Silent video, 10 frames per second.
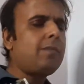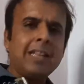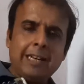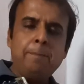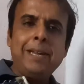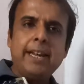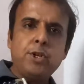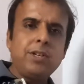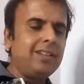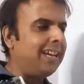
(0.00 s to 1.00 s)

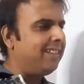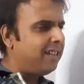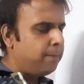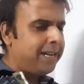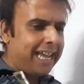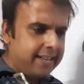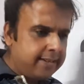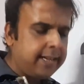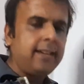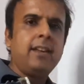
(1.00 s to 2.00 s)
replication, and thereby
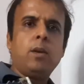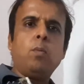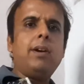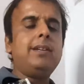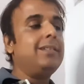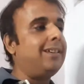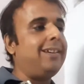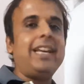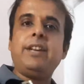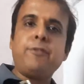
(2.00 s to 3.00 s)
arresting what? The
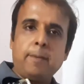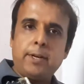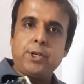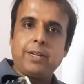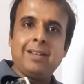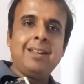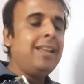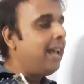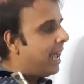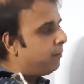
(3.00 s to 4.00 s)
DNA formation.
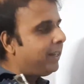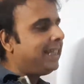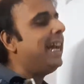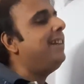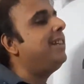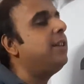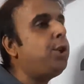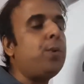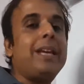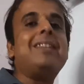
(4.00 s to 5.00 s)
And with that, they are
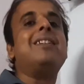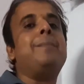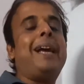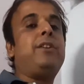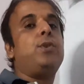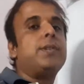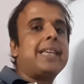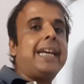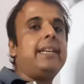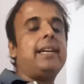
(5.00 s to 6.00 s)
showing their
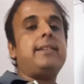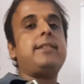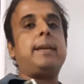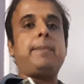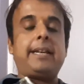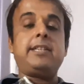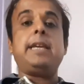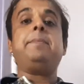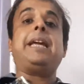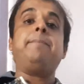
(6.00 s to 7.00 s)
bactericidal at the
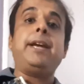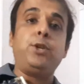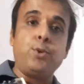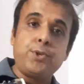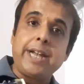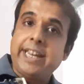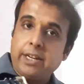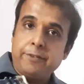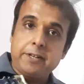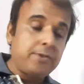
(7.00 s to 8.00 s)
same time bacteriostatic effect,